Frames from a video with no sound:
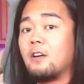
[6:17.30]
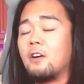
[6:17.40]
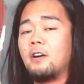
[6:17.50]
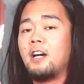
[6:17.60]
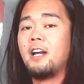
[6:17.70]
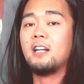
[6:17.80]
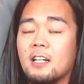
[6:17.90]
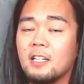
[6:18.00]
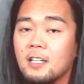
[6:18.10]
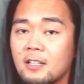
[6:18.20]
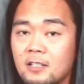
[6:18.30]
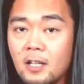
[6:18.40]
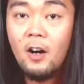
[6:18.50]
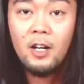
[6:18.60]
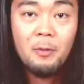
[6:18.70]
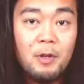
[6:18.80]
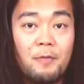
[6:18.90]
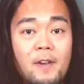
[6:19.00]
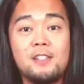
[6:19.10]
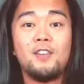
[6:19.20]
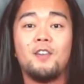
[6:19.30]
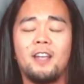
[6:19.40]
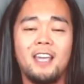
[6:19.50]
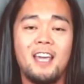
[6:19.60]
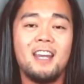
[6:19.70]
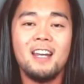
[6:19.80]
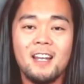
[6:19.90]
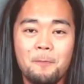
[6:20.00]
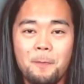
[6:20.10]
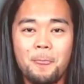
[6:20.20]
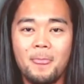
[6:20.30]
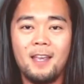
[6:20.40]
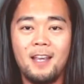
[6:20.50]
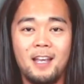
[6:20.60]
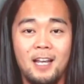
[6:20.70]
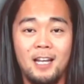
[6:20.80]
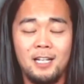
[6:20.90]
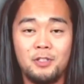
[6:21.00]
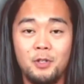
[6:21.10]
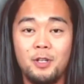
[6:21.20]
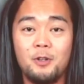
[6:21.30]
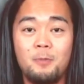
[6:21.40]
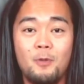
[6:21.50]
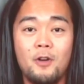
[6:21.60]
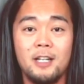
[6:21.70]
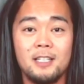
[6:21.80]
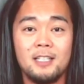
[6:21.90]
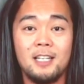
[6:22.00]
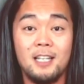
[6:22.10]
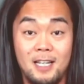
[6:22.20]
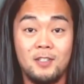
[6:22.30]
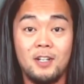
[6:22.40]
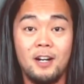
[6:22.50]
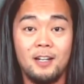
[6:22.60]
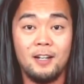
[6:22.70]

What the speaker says: all right? So let me face you again. And let's do the good mornings. Let's start.